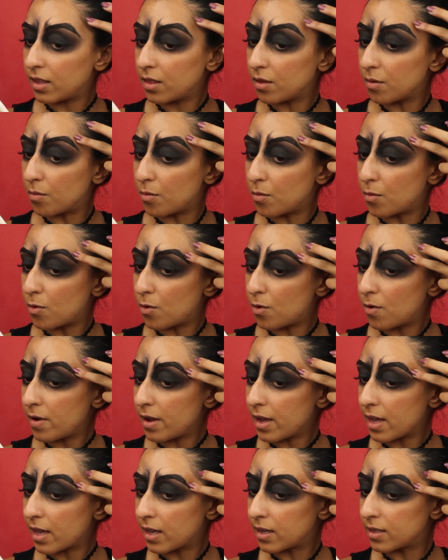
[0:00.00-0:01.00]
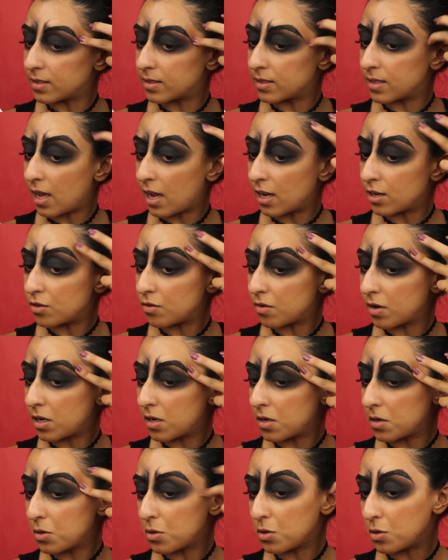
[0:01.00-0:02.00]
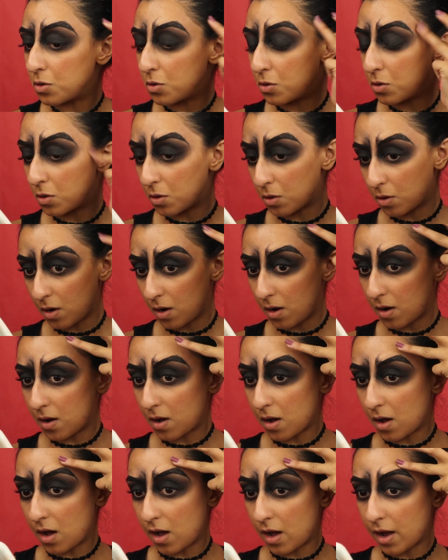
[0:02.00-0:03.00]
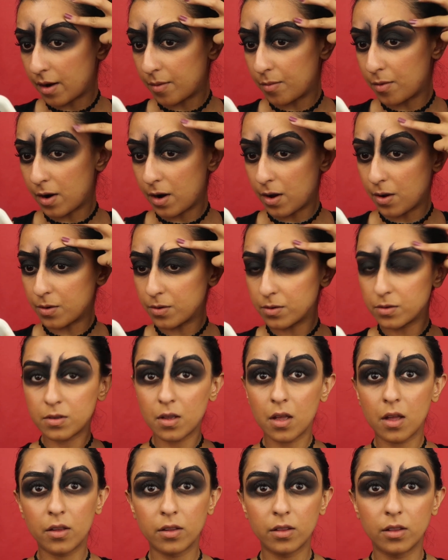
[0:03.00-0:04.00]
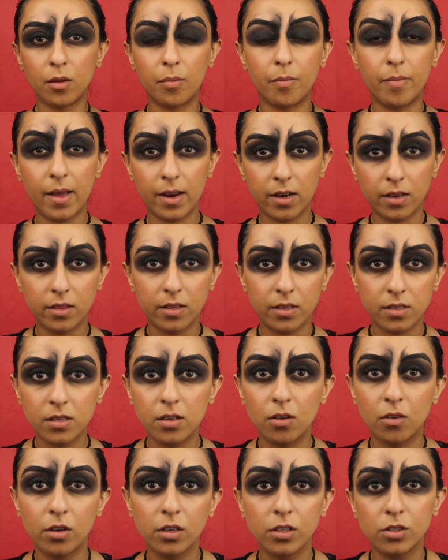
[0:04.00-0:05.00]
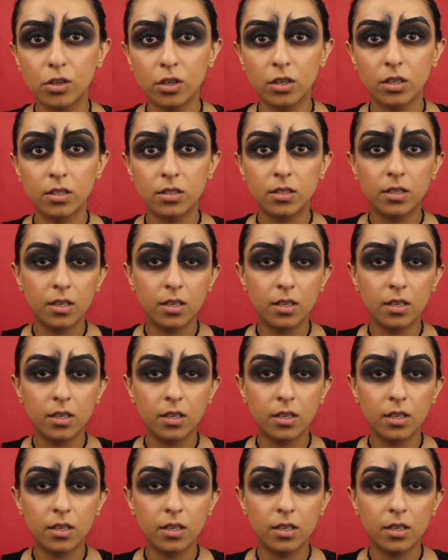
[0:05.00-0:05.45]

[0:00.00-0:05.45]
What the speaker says: think the more exaggerated you do your eyebrows, the better this look is going to